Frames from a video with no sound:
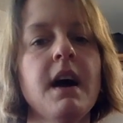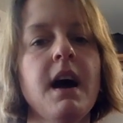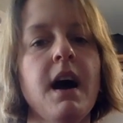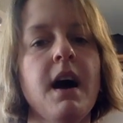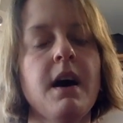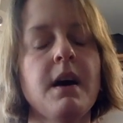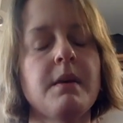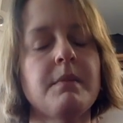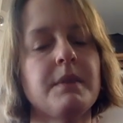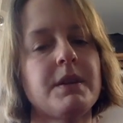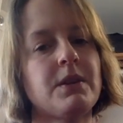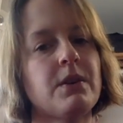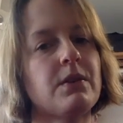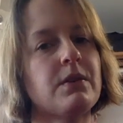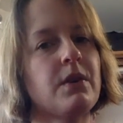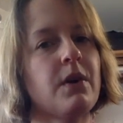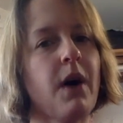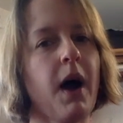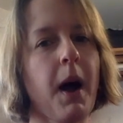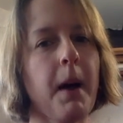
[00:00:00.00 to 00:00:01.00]
I don't
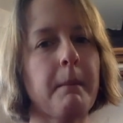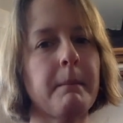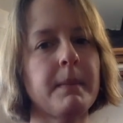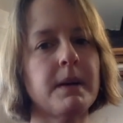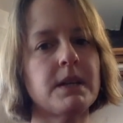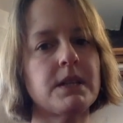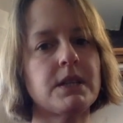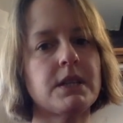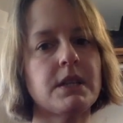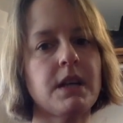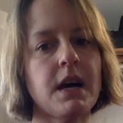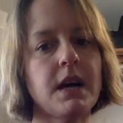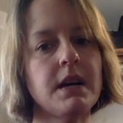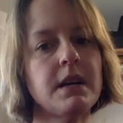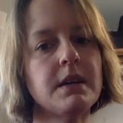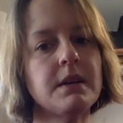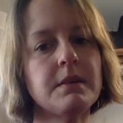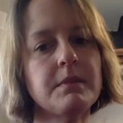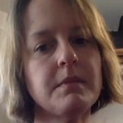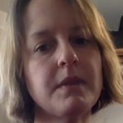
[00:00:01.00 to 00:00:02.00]
know how much
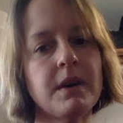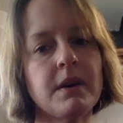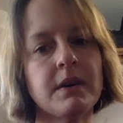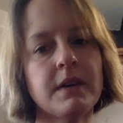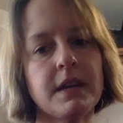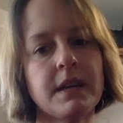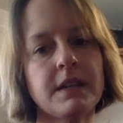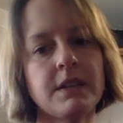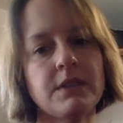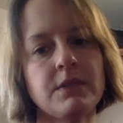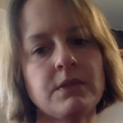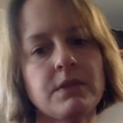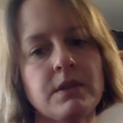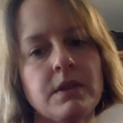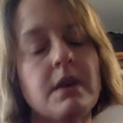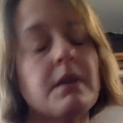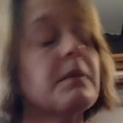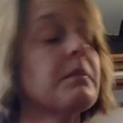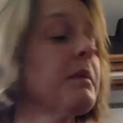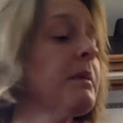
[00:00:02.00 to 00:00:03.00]
time I'll get into a
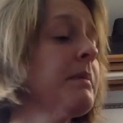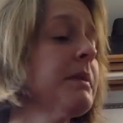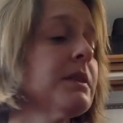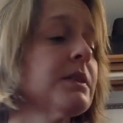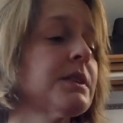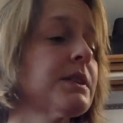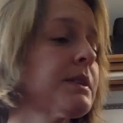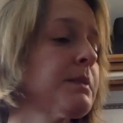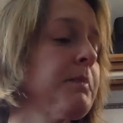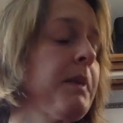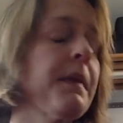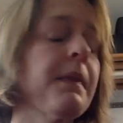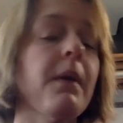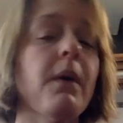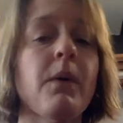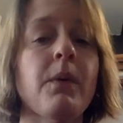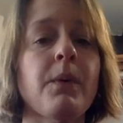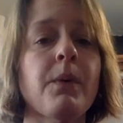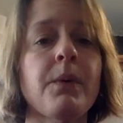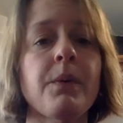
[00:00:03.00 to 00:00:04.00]
song. Maybe I'll just spend the
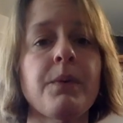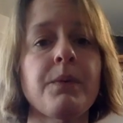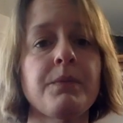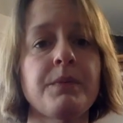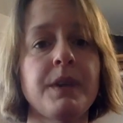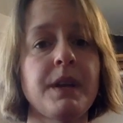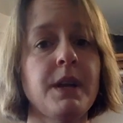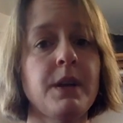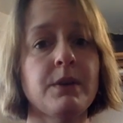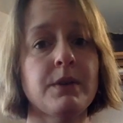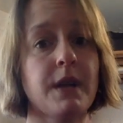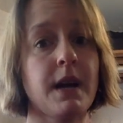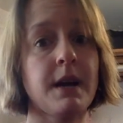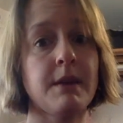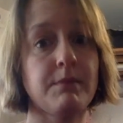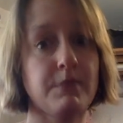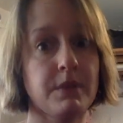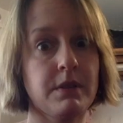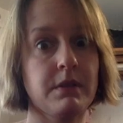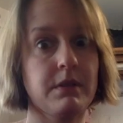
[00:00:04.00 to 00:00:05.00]
whole video
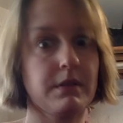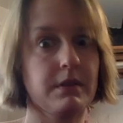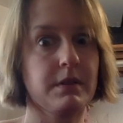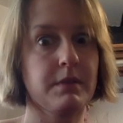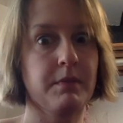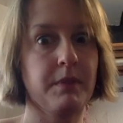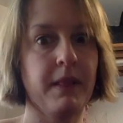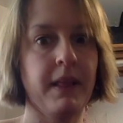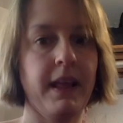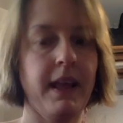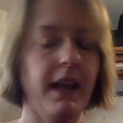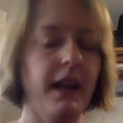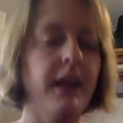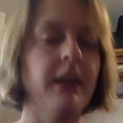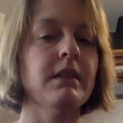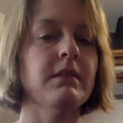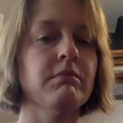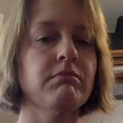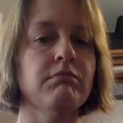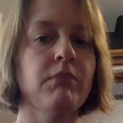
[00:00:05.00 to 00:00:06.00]
time just
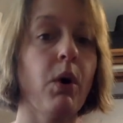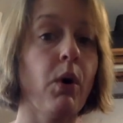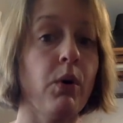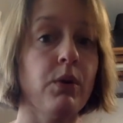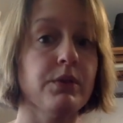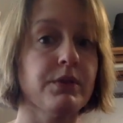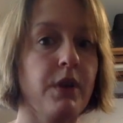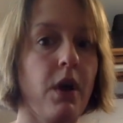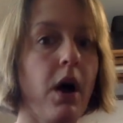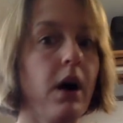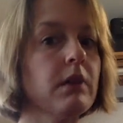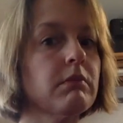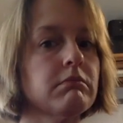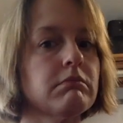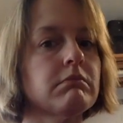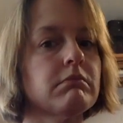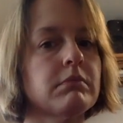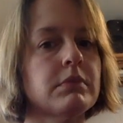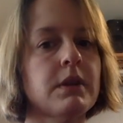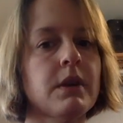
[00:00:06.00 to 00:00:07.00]
explaining the whole song.
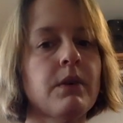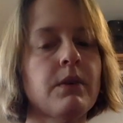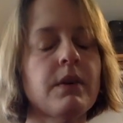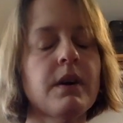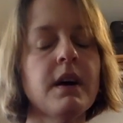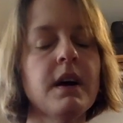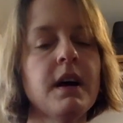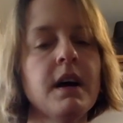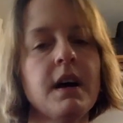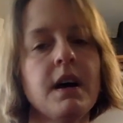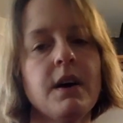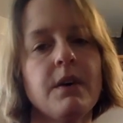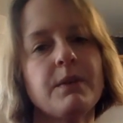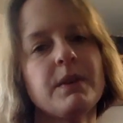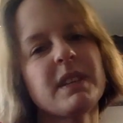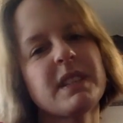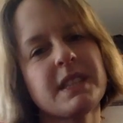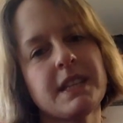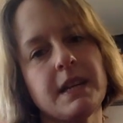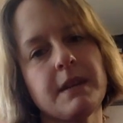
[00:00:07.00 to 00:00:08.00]
So
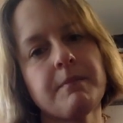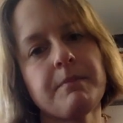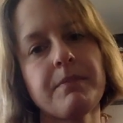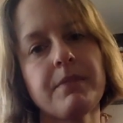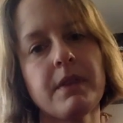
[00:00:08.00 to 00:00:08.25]
we'll see.